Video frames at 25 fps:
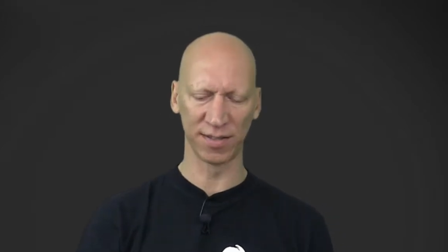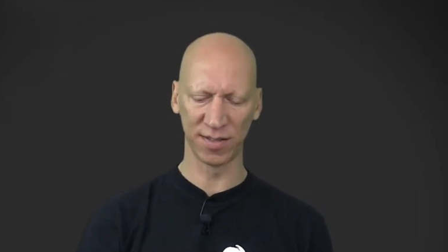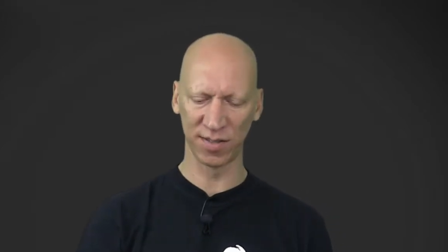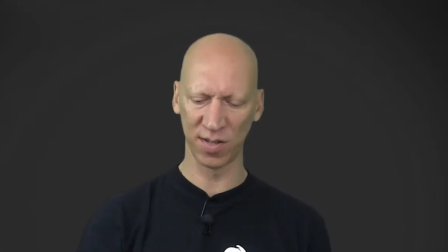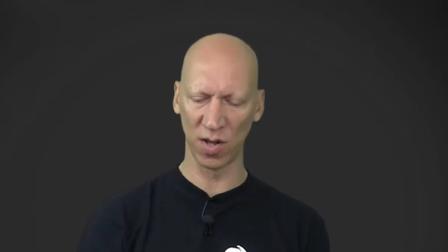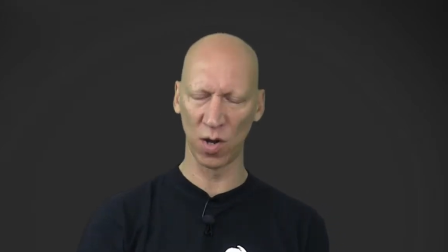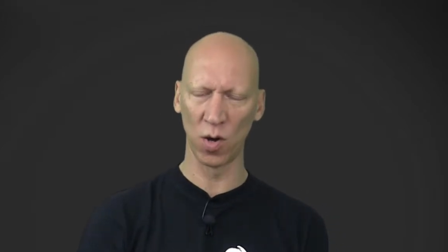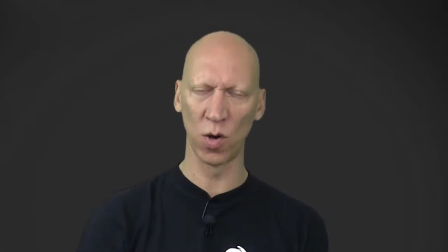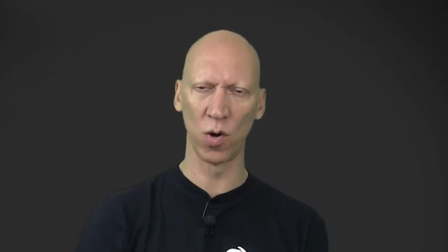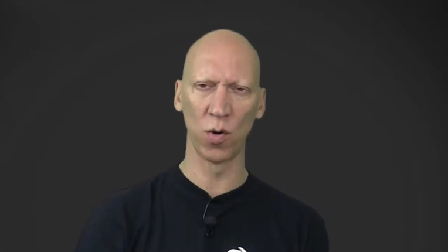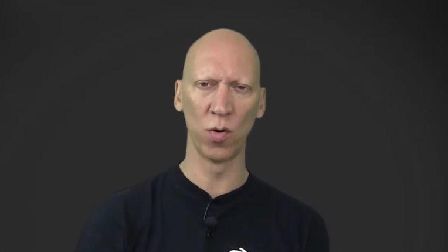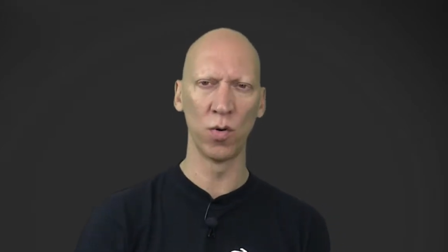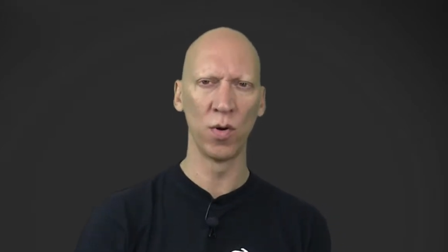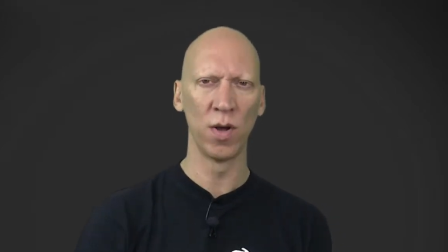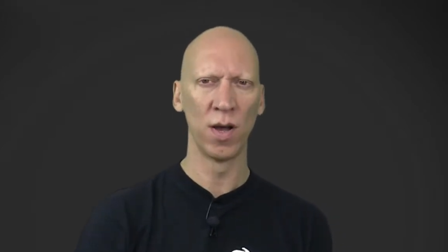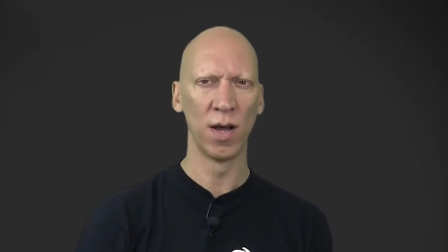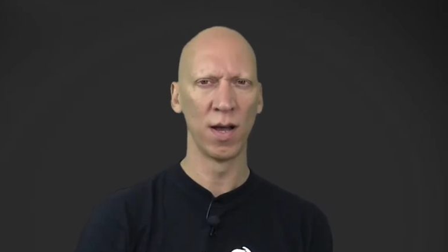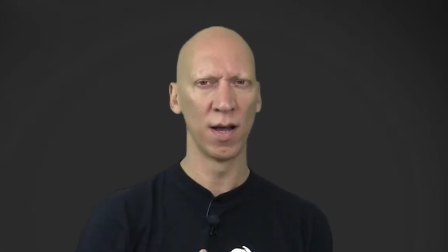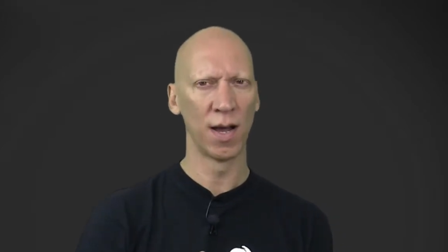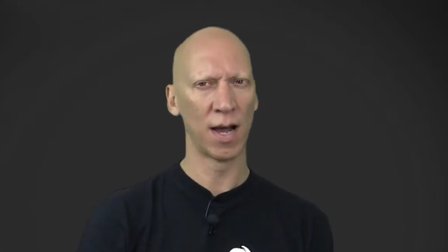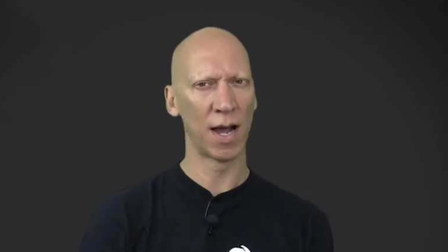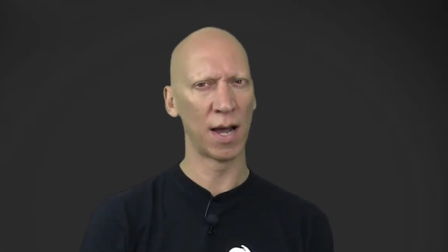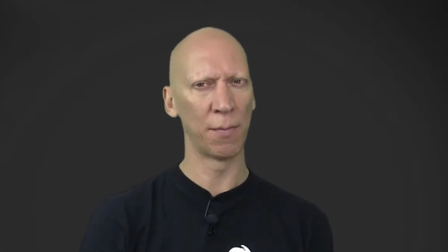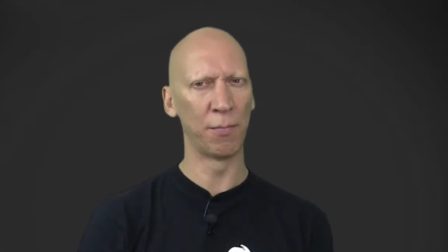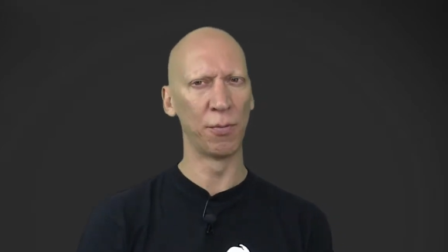So
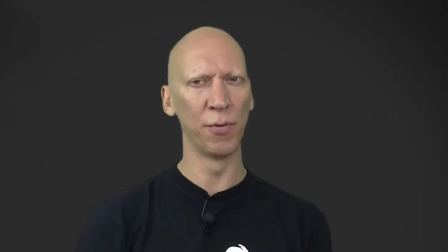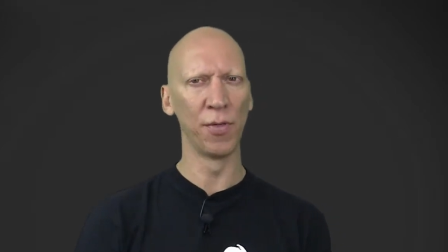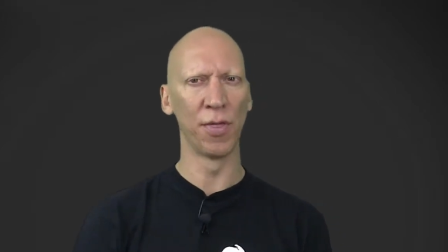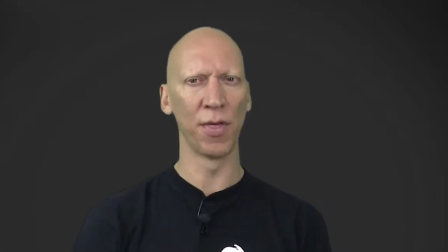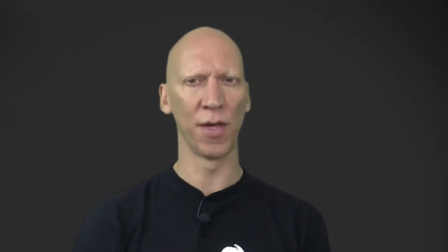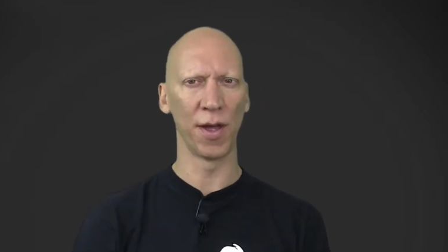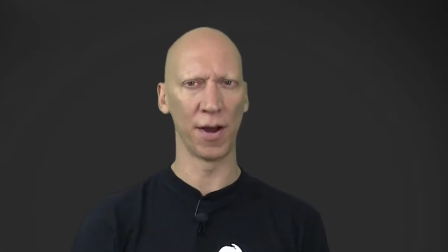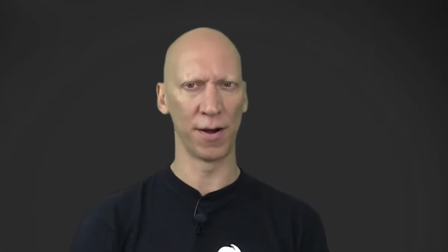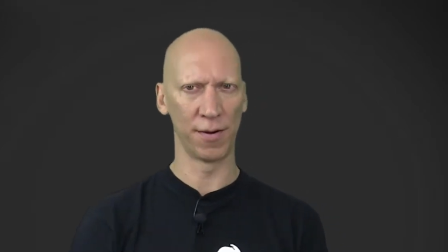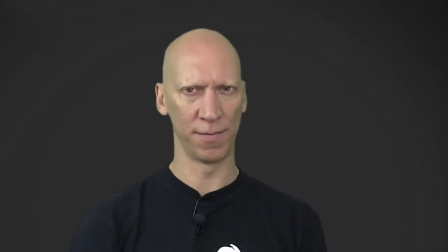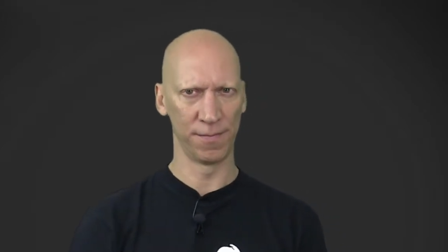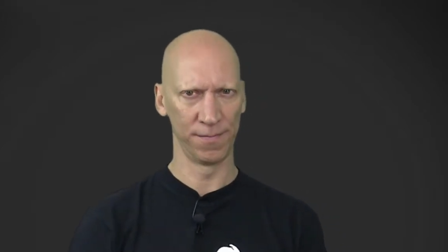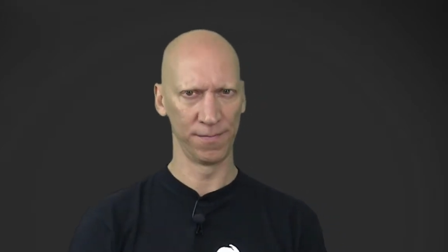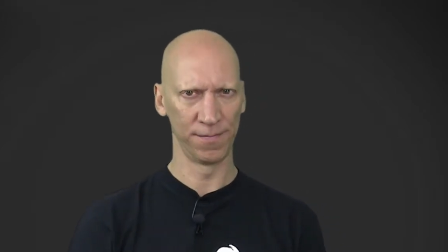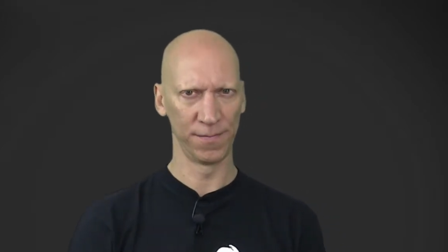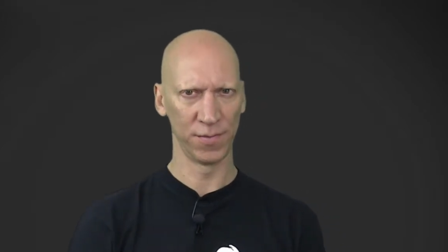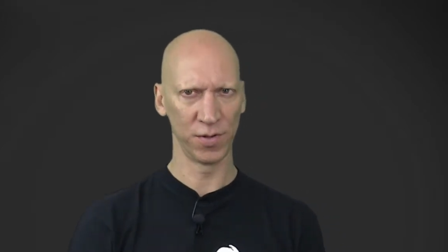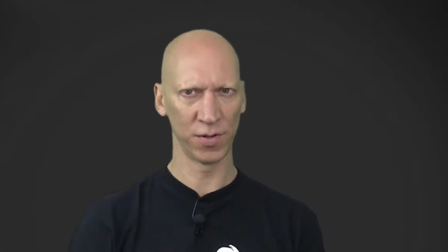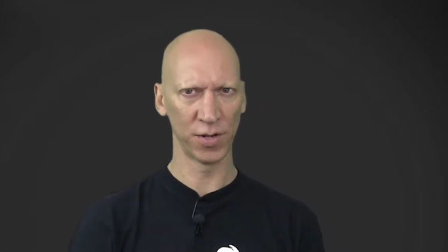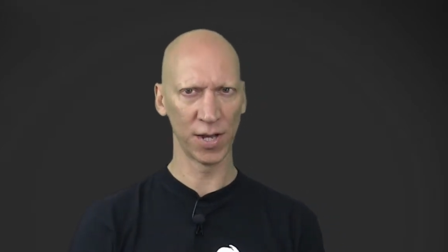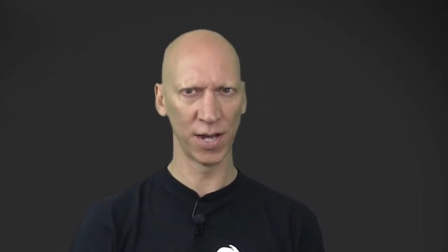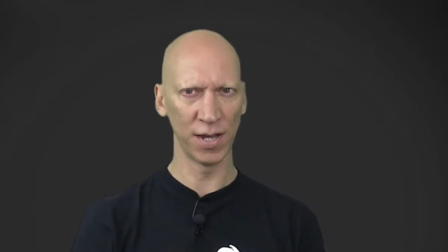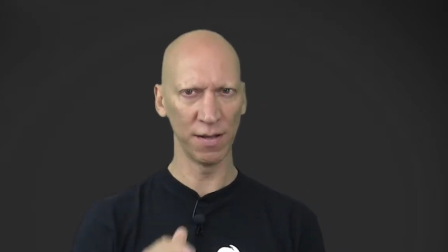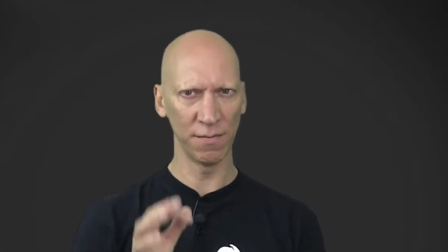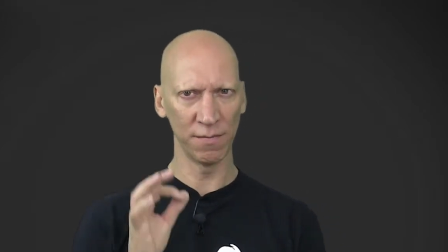I put there,
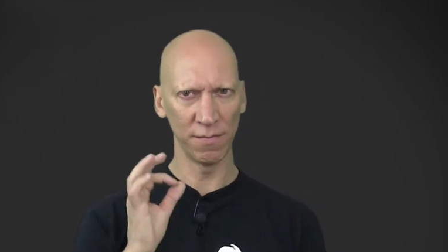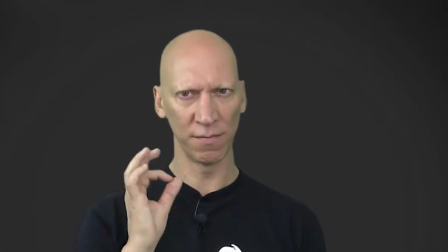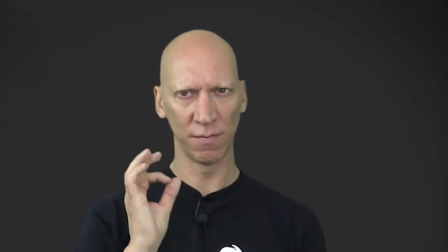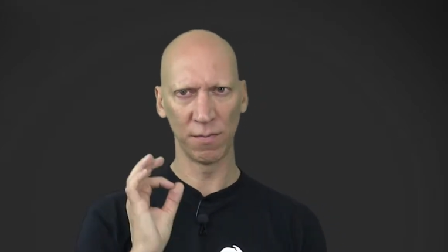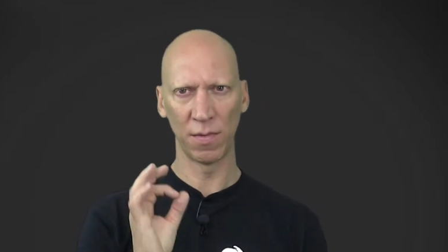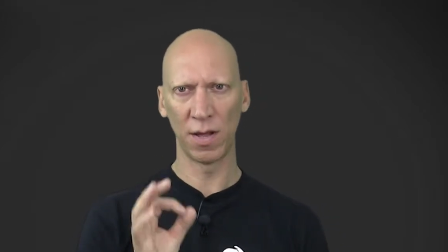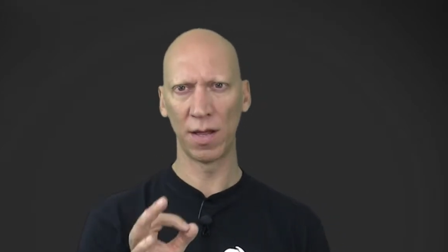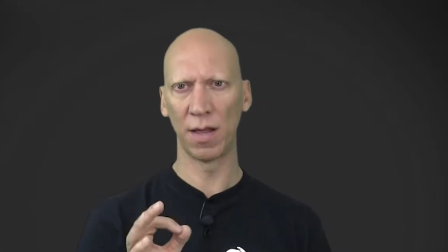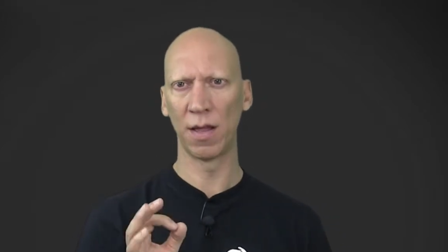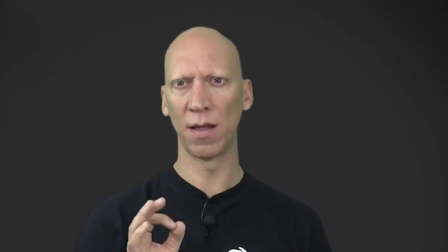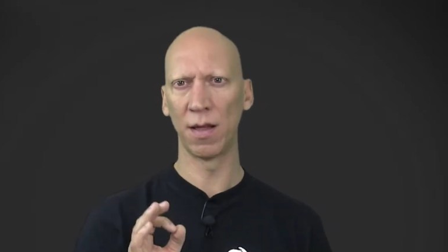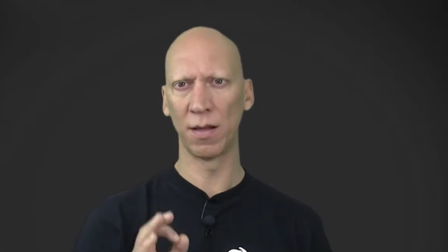okay?